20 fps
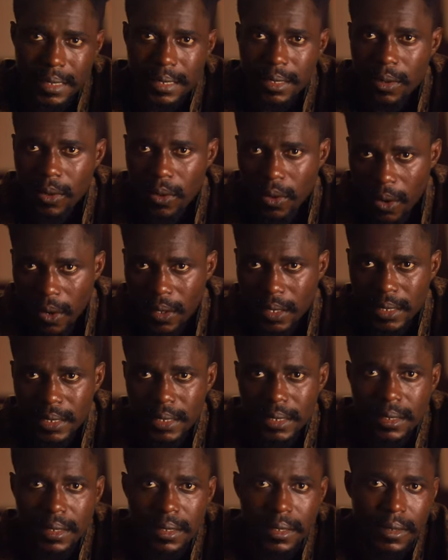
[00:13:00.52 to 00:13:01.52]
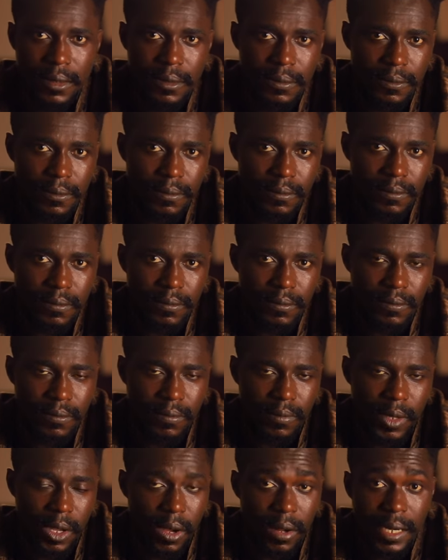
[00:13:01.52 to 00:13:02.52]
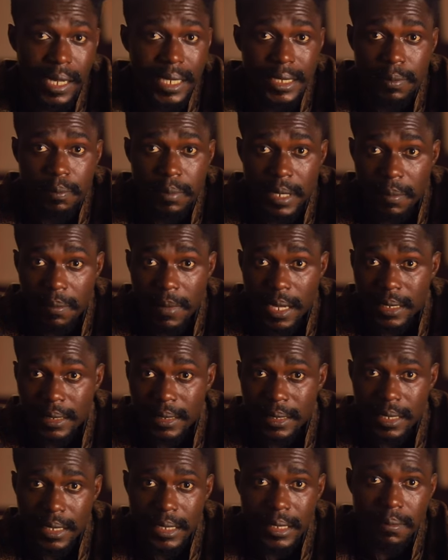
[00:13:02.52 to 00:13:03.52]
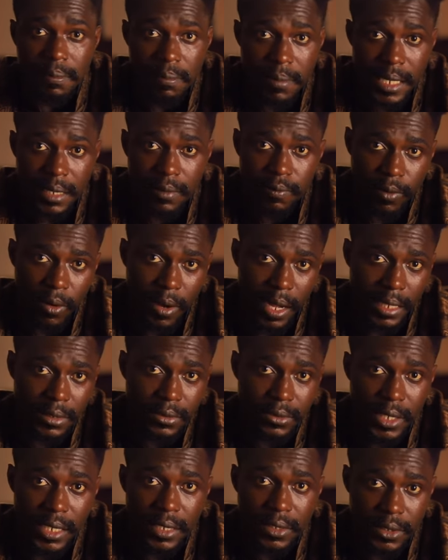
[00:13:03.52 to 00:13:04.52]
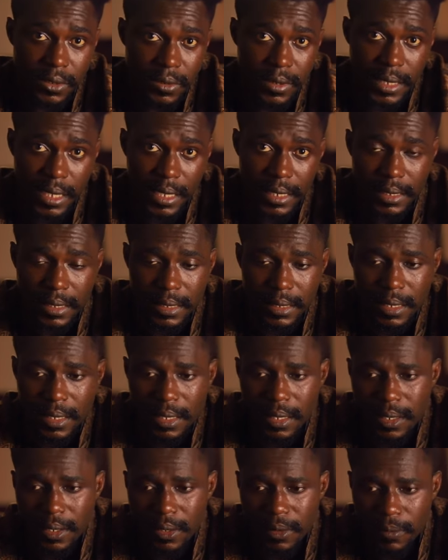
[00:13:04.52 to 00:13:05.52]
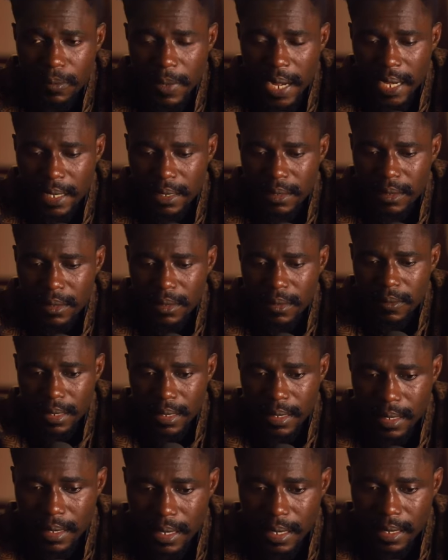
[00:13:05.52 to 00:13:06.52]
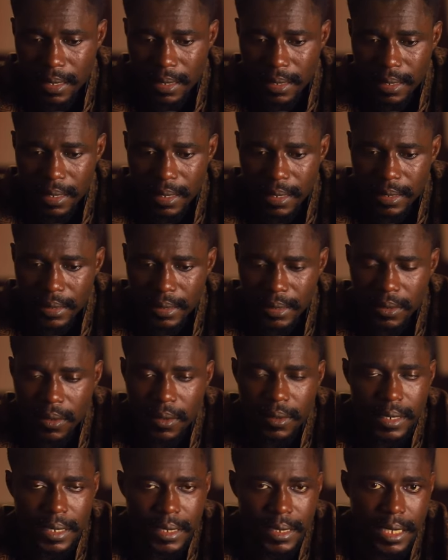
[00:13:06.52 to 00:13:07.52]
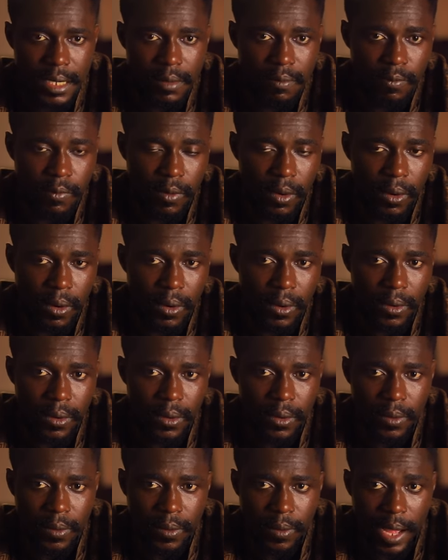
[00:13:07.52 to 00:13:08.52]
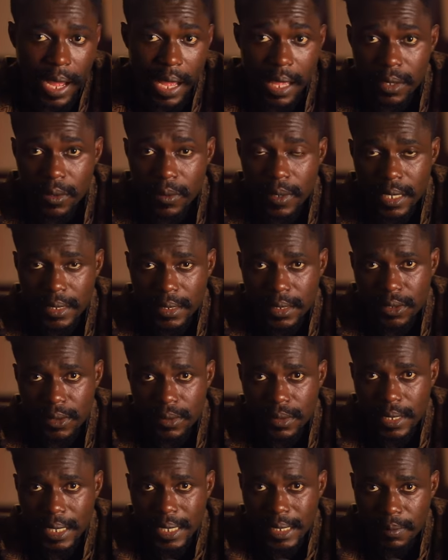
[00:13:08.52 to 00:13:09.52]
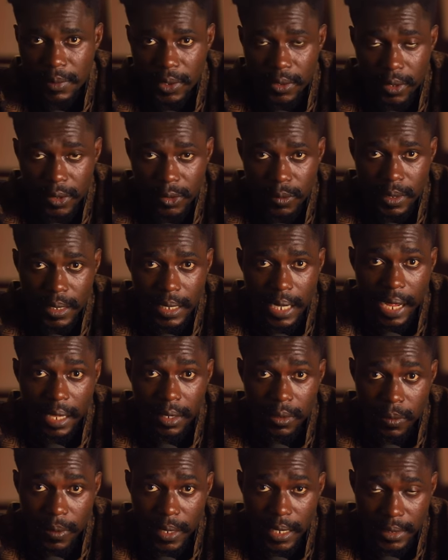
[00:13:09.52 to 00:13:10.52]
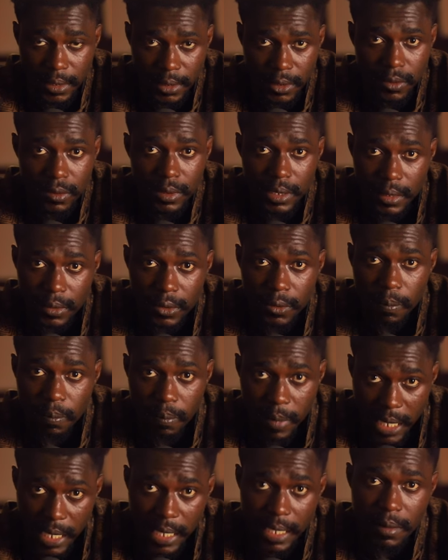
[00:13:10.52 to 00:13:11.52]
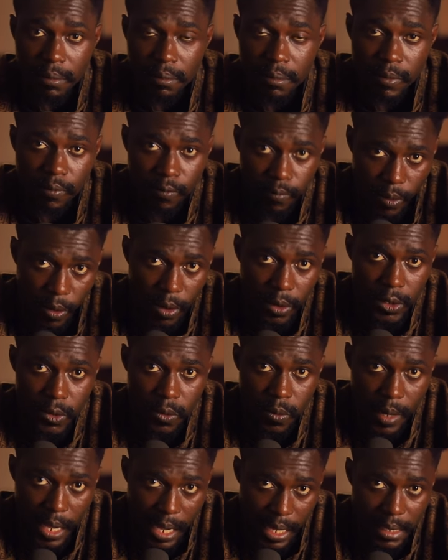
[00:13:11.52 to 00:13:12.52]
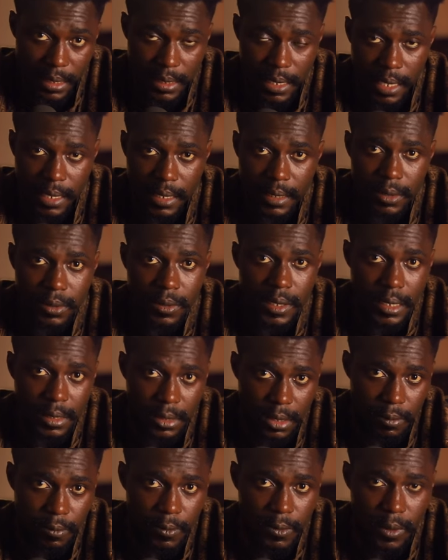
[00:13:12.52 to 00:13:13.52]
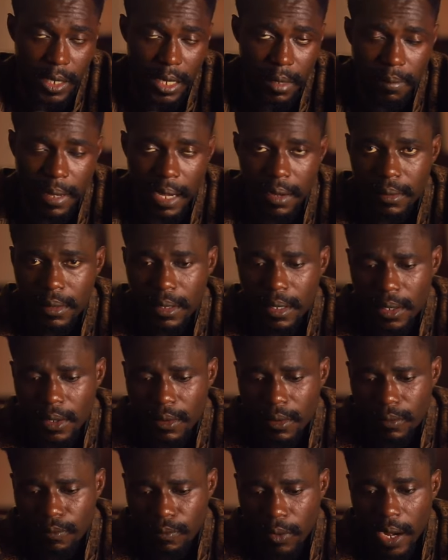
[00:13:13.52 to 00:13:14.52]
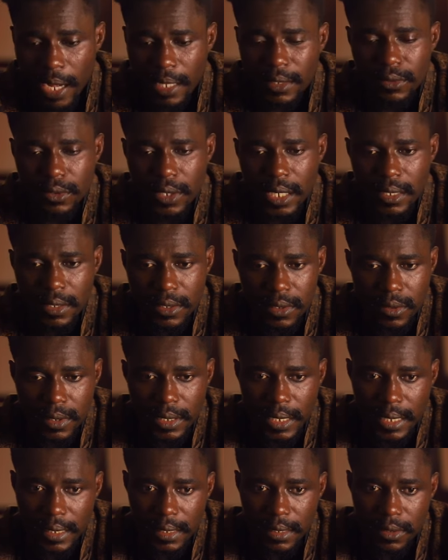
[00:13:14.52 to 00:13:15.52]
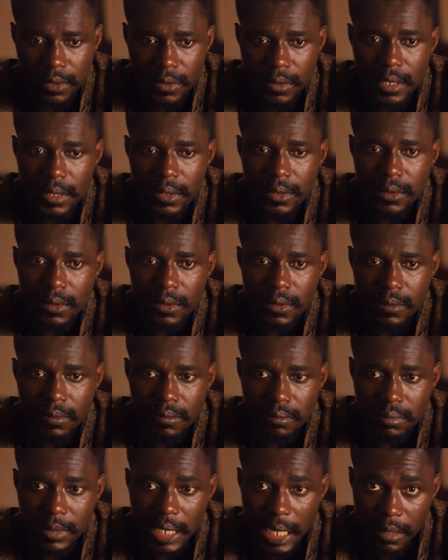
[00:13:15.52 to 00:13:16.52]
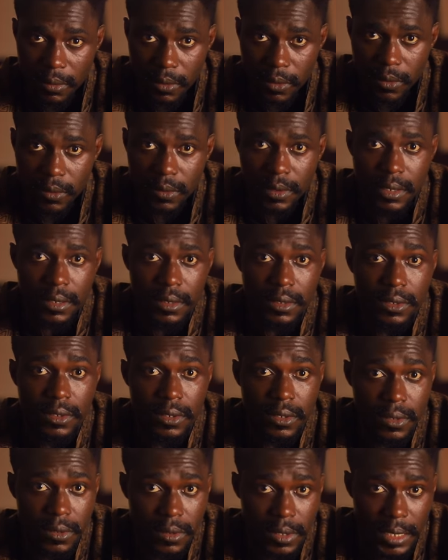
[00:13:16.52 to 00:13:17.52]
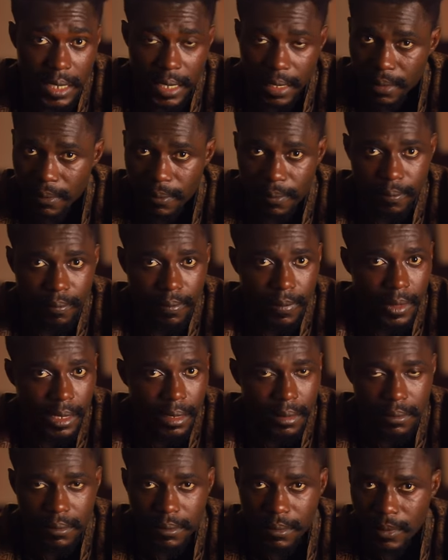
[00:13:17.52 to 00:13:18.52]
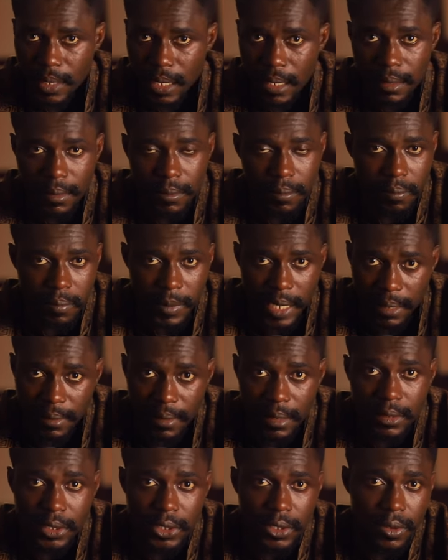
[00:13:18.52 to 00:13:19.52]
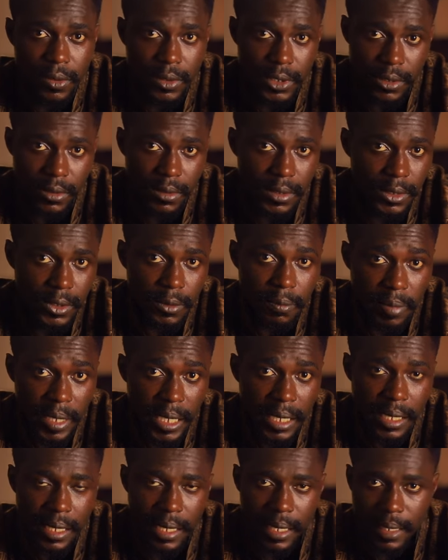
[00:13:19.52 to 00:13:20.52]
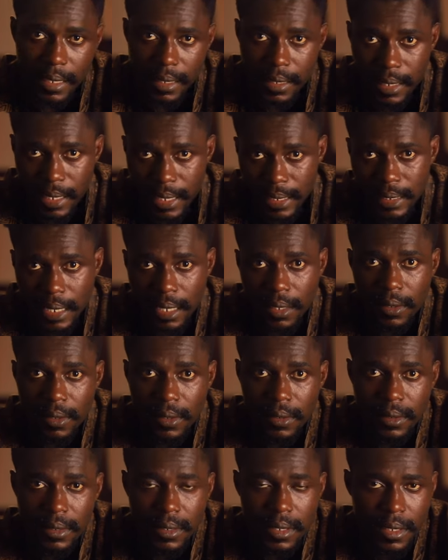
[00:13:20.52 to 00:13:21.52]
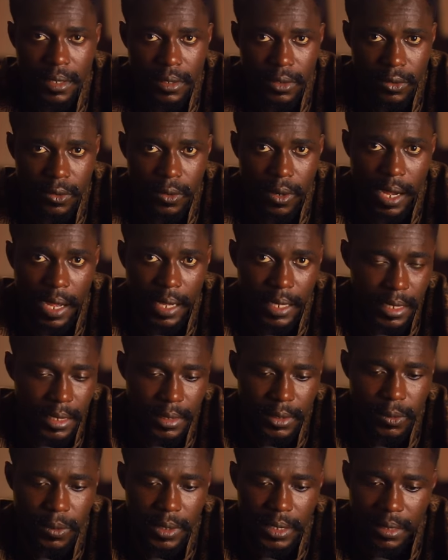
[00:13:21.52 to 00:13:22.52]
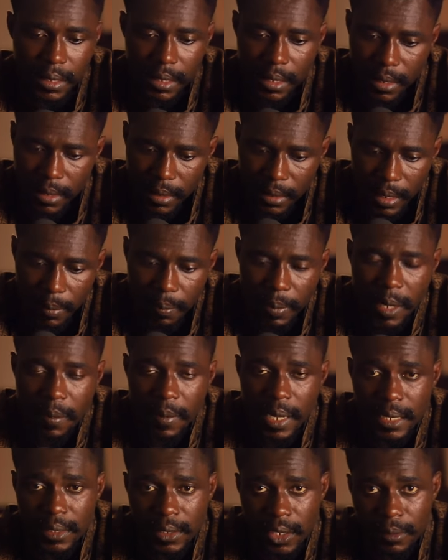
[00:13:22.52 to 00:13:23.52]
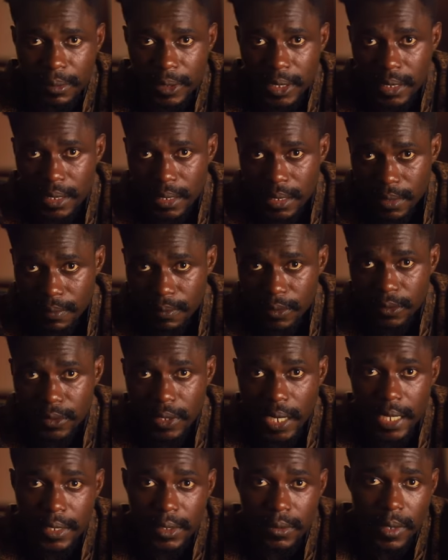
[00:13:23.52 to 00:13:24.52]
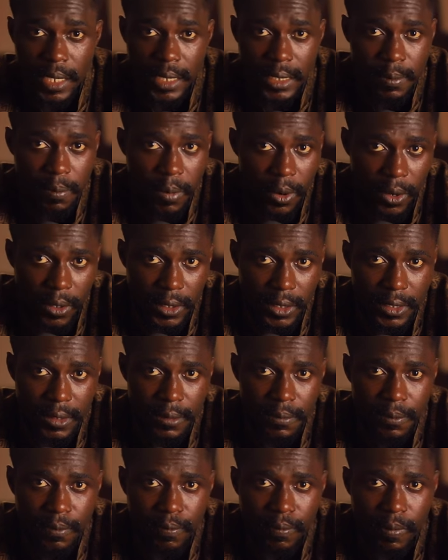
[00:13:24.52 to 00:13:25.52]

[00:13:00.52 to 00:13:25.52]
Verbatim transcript: is logged unless payment is made for Android users, right? It's not the same for iOS users because with iOS you would need to pay before you enter into the software. But for Android users, you need to download, use it. Nothing shows you need to pay, and then later on you are hit with the payment option if you try to export